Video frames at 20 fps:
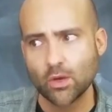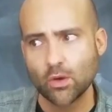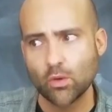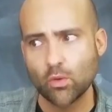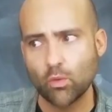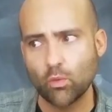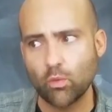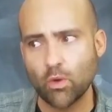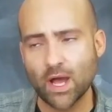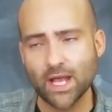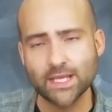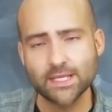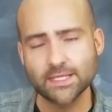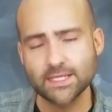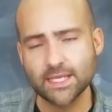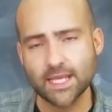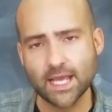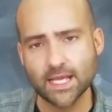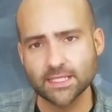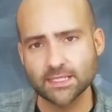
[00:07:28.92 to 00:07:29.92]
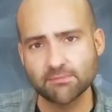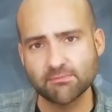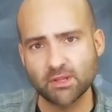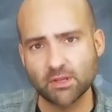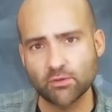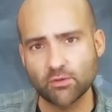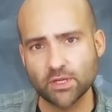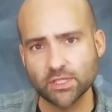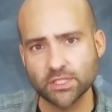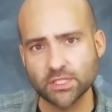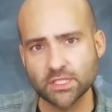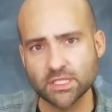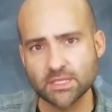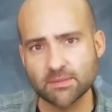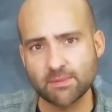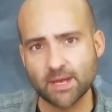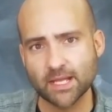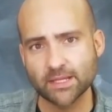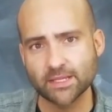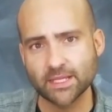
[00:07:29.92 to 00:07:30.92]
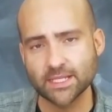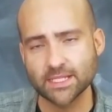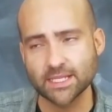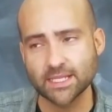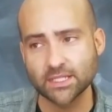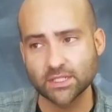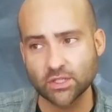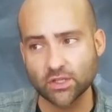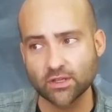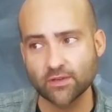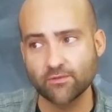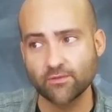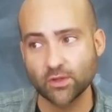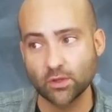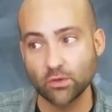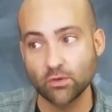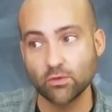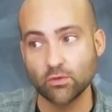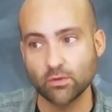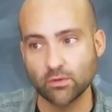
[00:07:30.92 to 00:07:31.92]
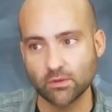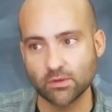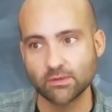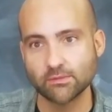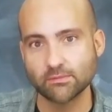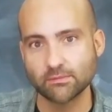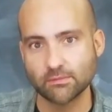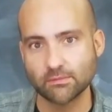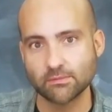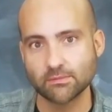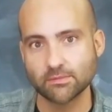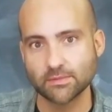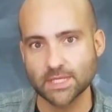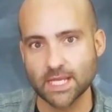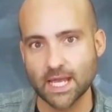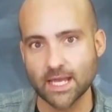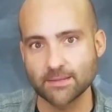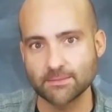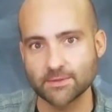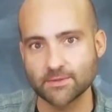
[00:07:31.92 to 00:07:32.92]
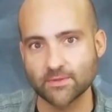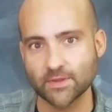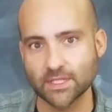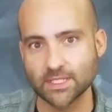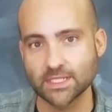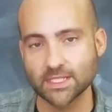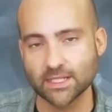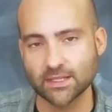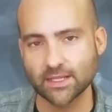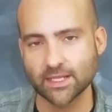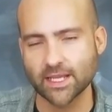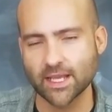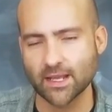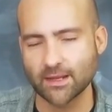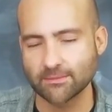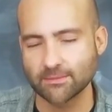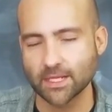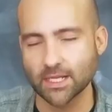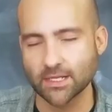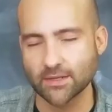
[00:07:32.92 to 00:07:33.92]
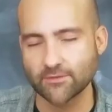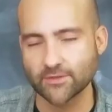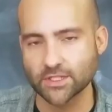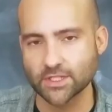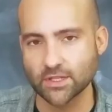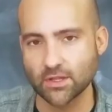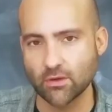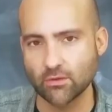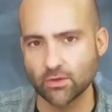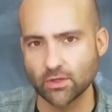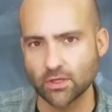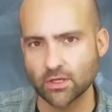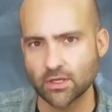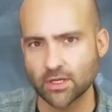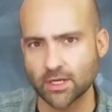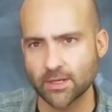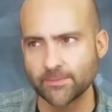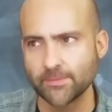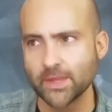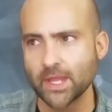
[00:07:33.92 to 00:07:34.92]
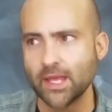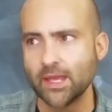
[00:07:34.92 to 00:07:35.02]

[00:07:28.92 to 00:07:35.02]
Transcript: Why is he asking me questions about this? And it took a few times for this to click in. I'm kind of a slow learner.